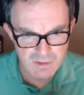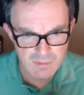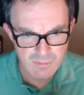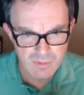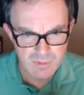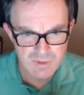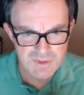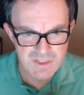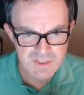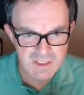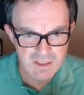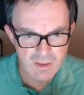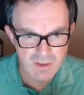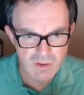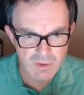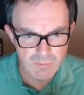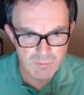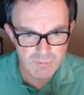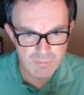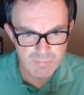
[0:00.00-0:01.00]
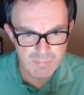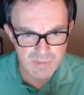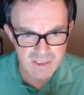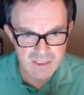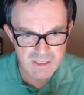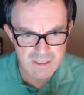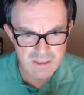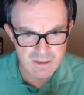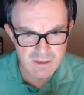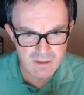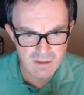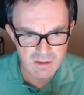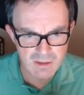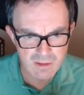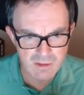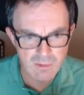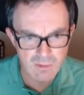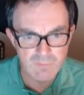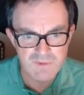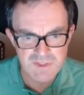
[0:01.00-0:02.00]
because it can't be,
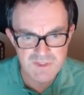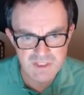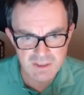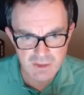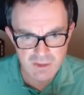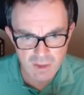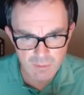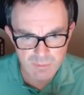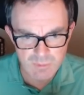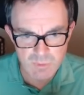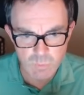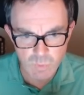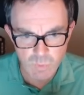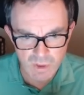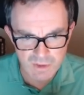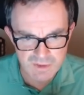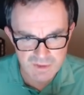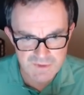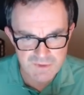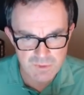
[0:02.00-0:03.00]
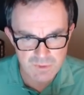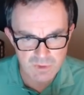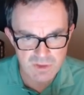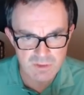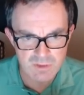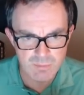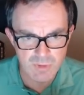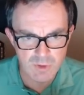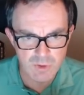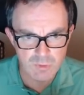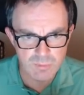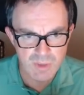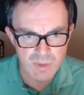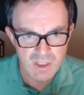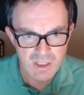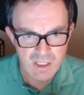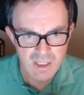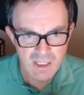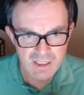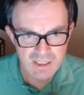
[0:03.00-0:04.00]
obviously it can't be 1, it's not in the bulb,
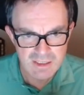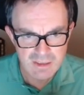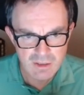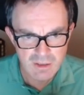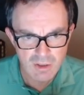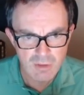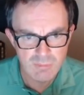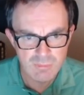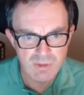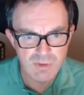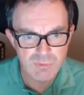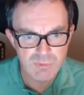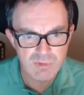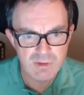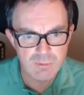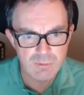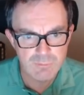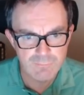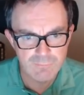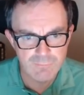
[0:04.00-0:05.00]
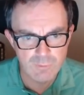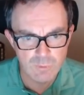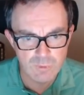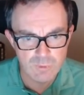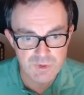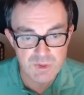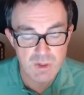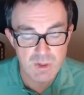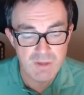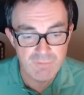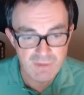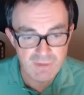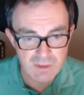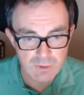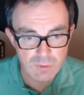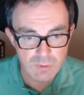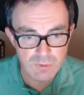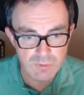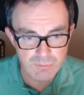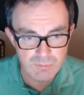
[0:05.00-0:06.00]
and it can't be 3 or 4. So if it
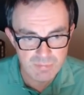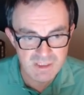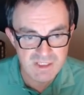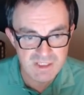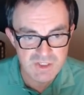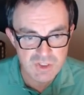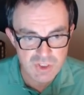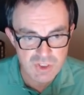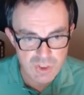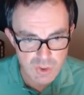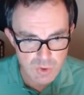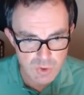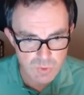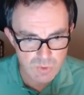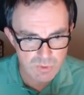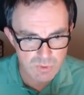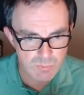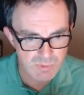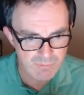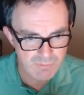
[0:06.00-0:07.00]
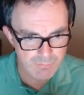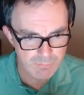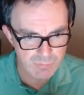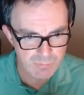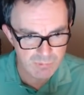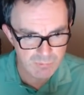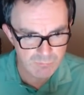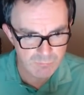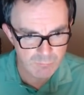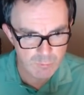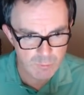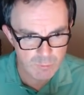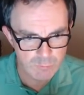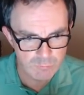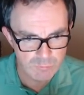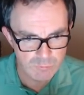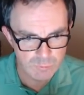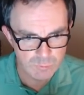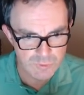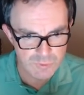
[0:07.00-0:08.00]
couldn't be 2, can we
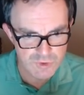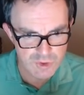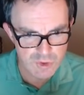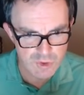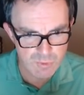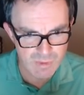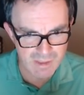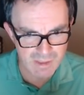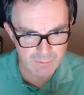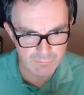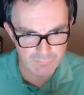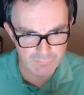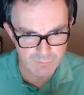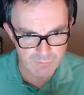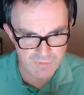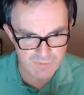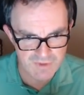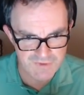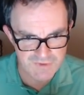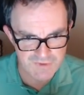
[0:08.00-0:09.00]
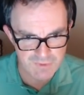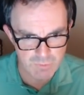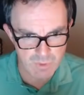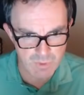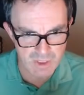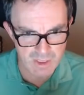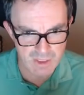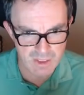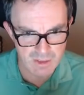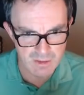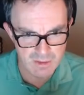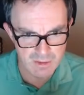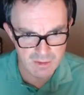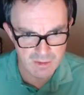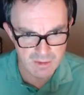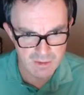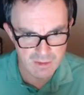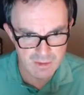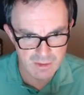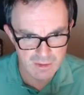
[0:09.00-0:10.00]
rule 2 out from this square?
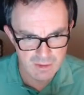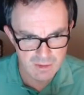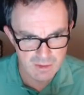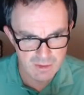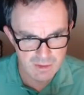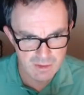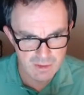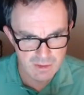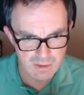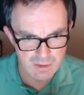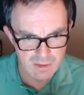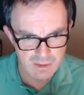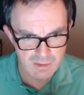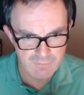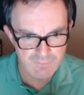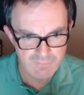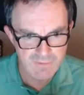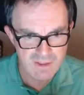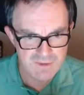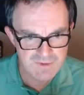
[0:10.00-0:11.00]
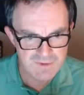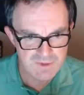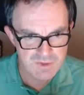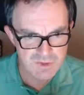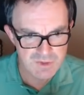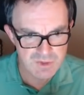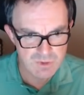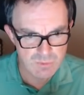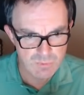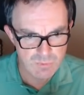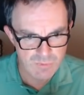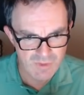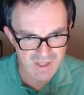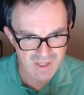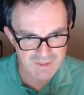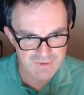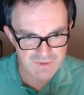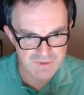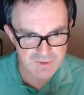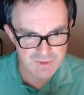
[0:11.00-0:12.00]
If that's a 2,
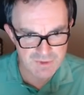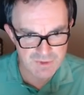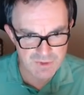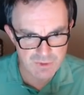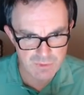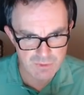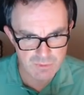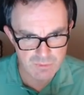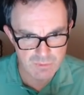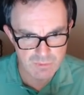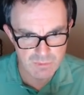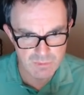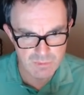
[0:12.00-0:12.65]
that's a 2.